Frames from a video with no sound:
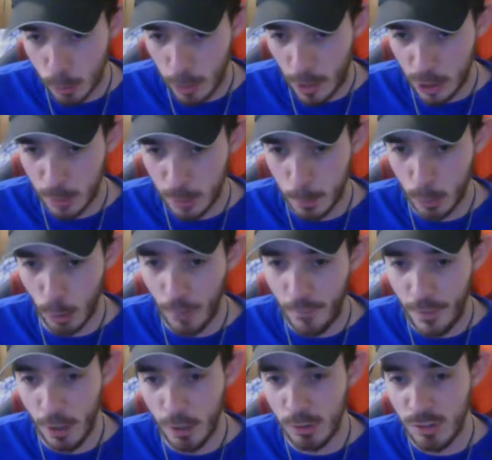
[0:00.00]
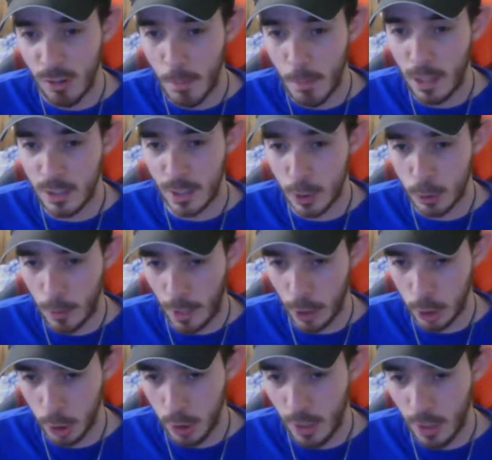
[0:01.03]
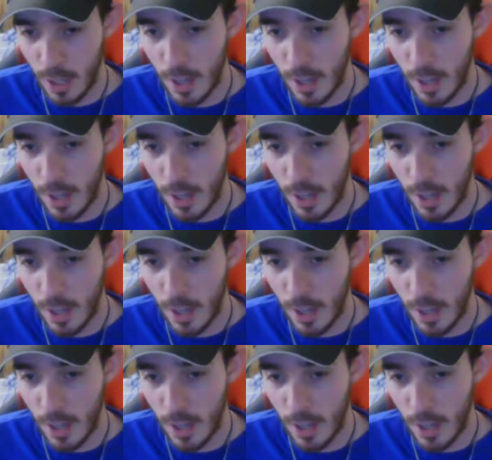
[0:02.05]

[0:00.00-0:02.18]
attraction but don't feel romantic attraction,